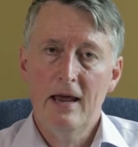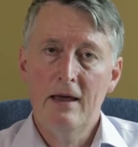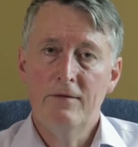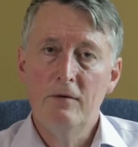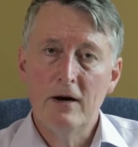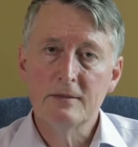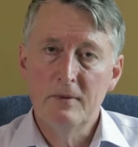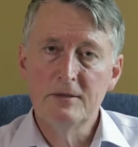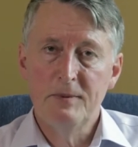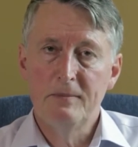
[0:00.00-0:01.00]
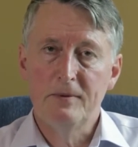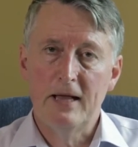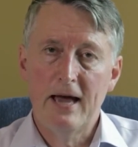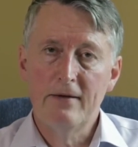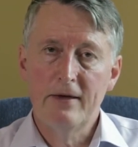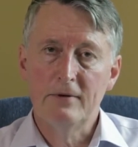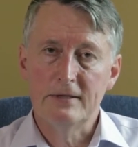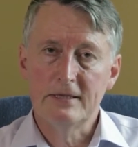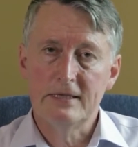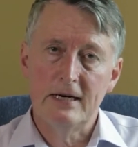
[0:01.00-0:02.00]
If you ask most people how they
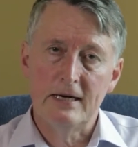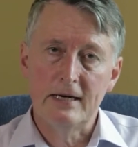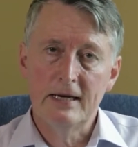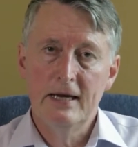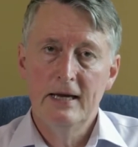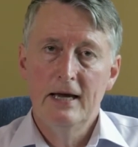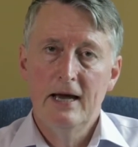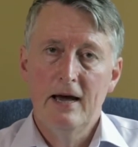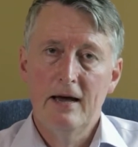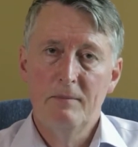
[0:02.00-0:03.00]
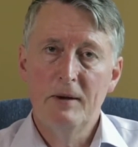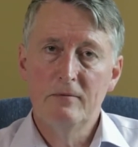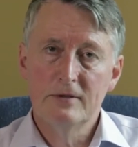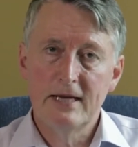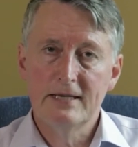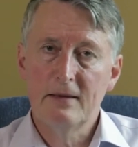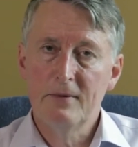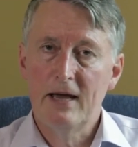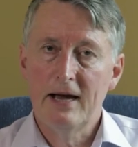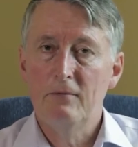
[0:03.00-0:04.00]
want to die, people would say
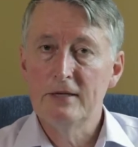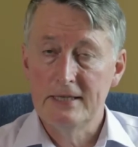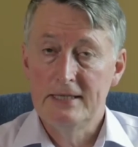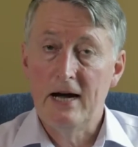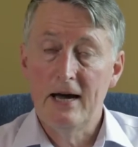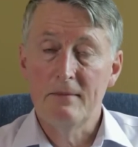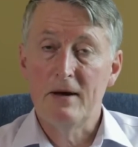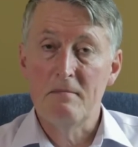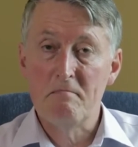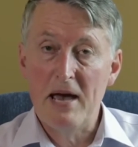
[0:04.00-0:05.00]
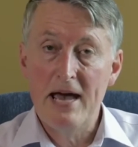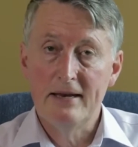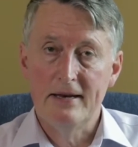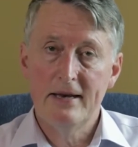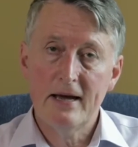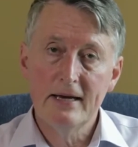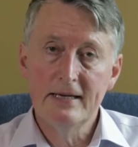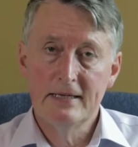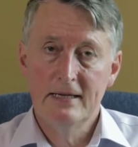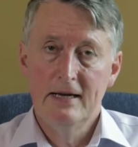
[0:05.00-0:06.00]
something like, I want to die in my bed at
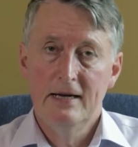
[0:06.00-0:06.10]
night.